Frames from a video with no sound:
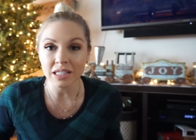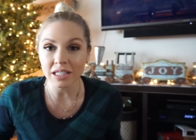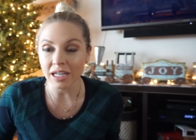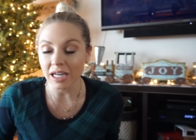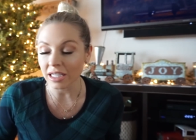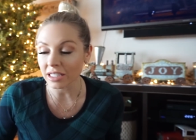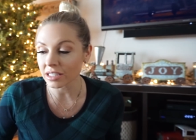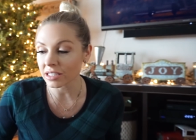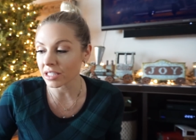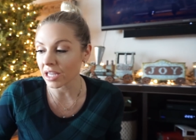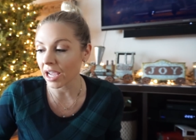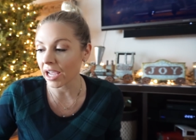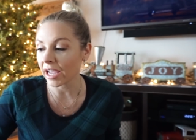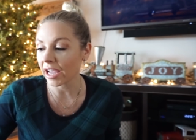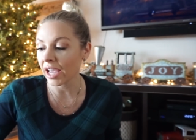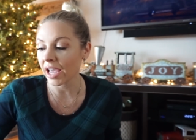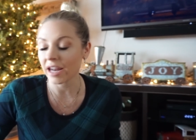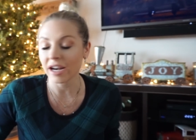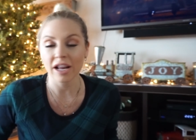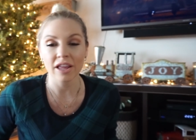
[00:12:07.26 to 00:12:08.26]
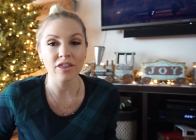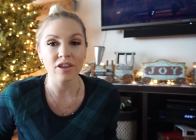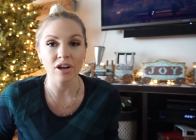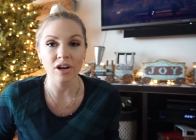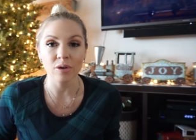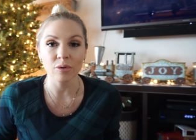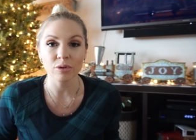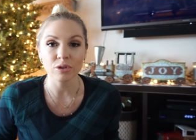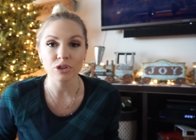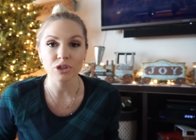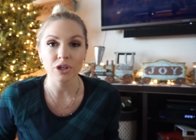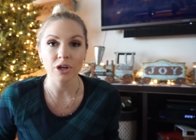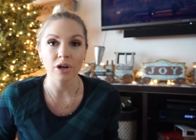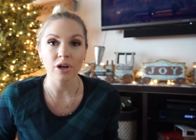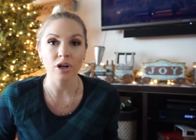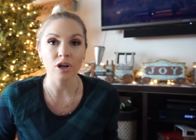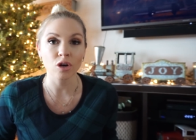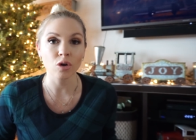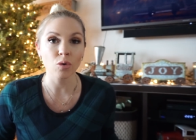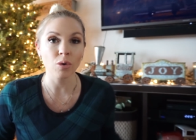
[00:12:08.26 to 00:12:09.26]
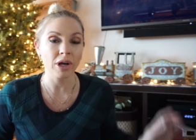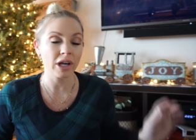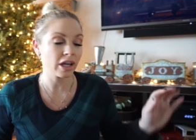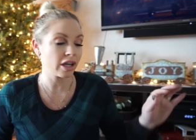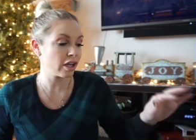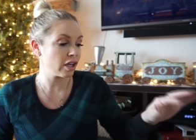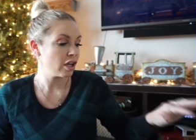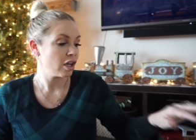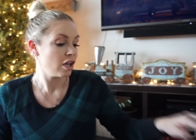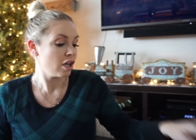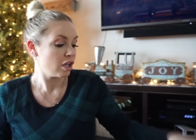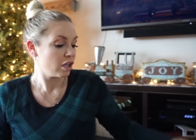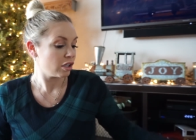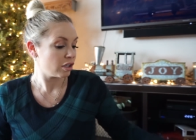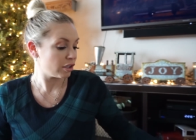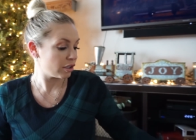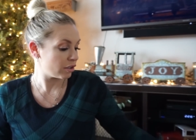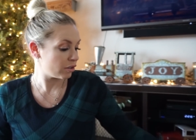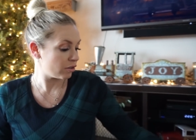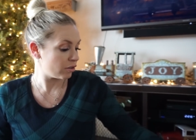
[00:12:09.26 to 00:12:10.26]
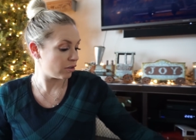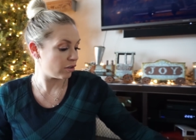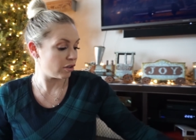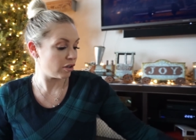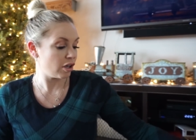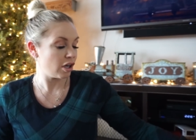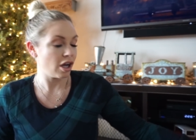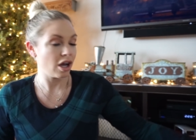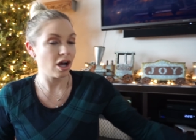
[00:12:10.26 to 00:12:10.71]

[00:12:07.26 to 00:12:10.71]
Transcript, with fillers: the next day and I thought I would share a quick little